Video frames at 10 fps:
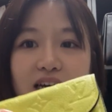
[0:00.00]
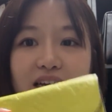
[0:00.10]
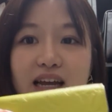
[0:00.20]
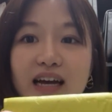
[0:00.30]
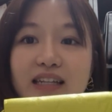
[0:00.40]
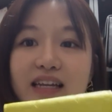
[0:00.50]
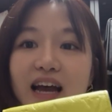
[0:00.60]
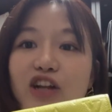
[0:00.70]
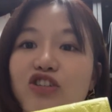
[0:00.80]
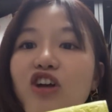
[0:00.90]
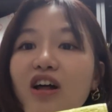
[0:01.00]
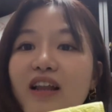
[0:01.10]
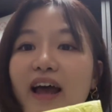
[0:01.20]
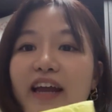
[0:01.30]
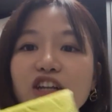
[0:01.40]
Yeah, they are not
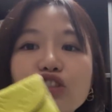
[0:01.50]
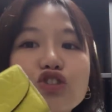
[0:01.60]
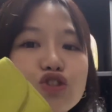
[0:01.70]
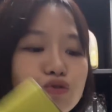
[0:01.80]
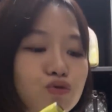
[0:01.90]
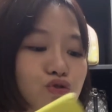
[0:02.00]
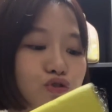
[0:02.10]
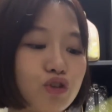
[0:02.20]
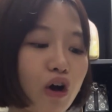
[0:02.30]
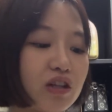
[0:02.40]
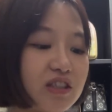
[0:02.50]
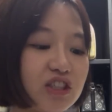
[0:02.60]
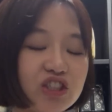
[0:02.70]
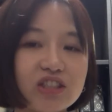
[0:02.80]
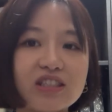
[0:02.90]
like new
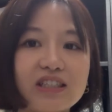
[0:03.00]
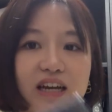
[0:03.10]
condition,